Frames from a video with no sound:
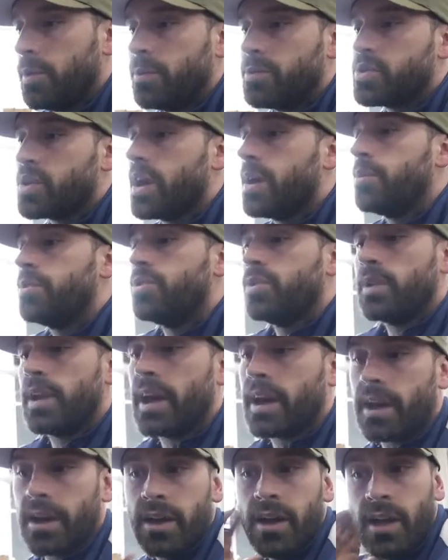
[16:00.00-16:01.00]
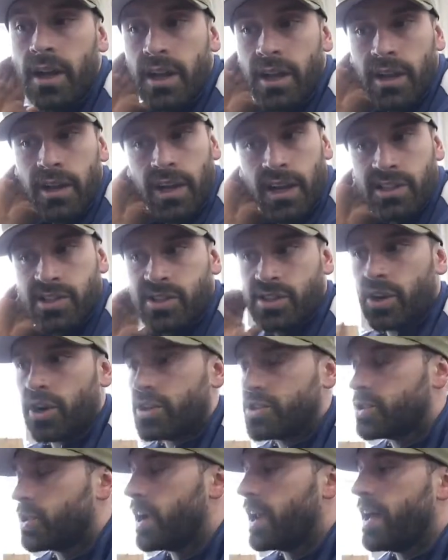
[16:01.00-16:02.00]
the people. So I would do like a, a
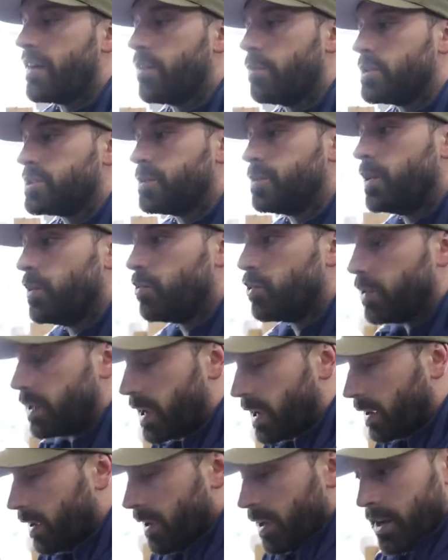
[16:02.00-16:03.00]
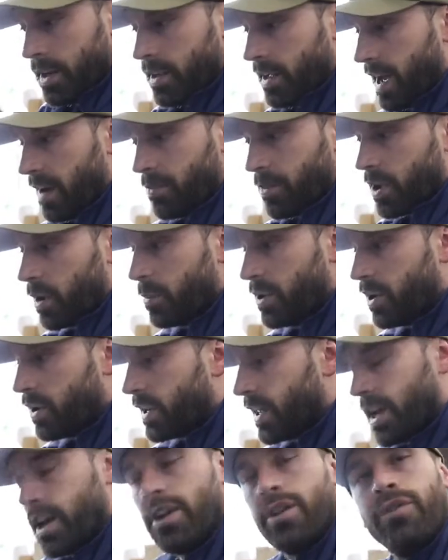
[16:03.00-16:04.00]
search, or I'd have a bunch of people and like have them come
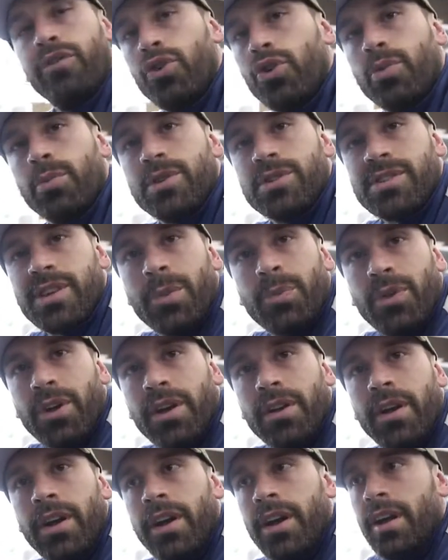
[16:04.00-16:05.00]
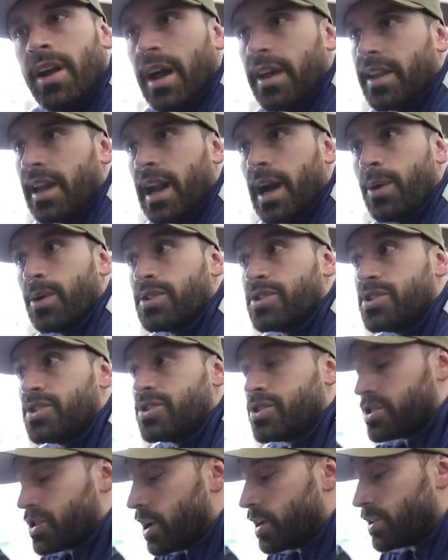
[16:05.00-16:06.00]
here, like interview them or something. And then I would
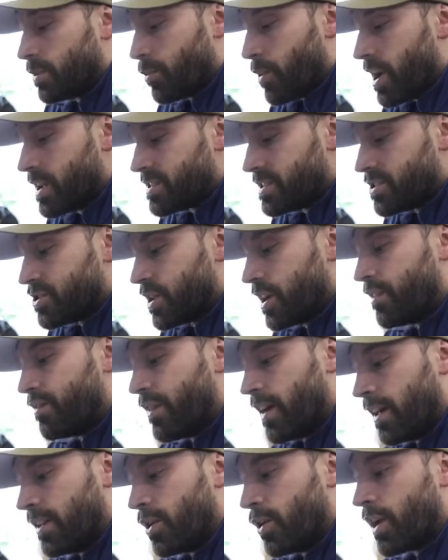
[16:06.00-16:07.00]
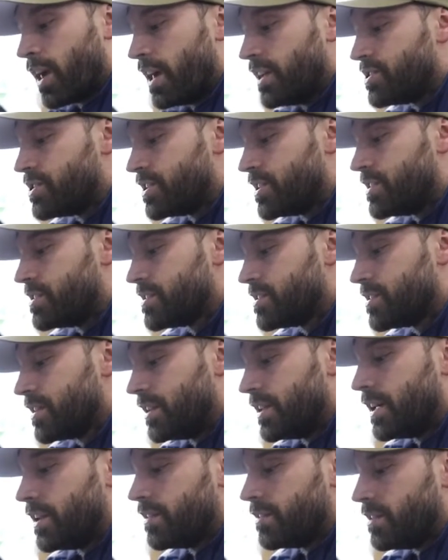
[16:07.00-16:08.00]
start the process of trying to find locations
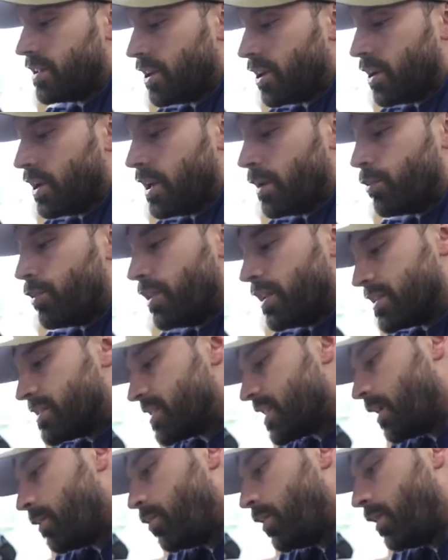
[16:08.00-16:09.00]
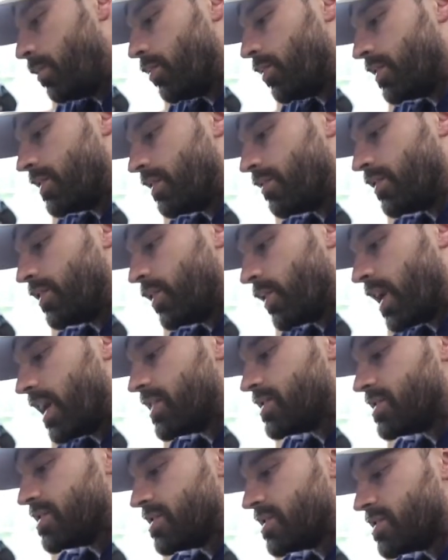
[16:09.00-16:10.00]
and then you know hit up real estate people in different
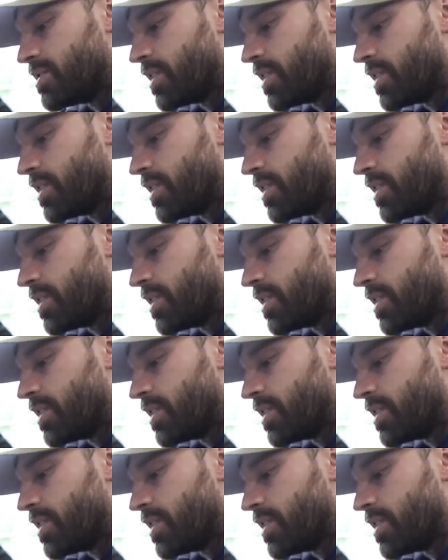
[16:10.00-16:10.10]
locations